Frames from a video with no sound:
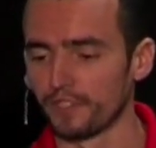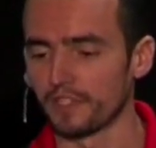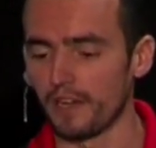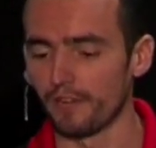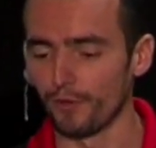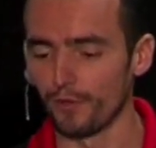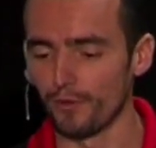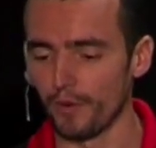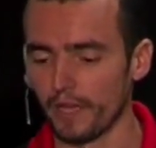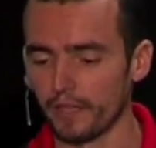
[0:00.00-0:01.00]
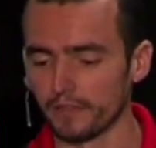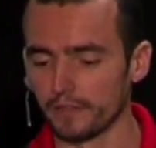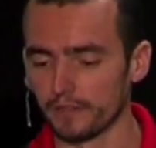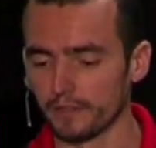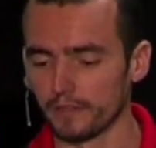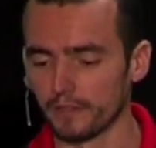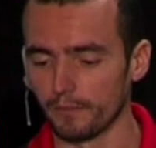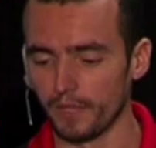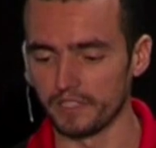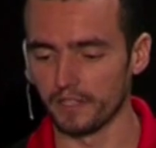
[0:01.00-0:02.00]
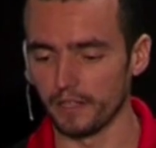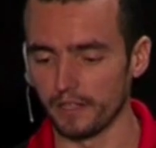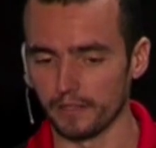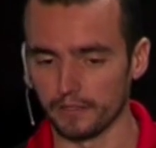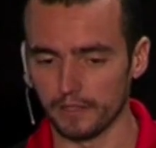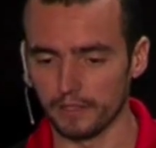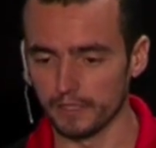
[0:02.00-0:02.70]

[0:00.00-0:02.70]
the scan for you and basically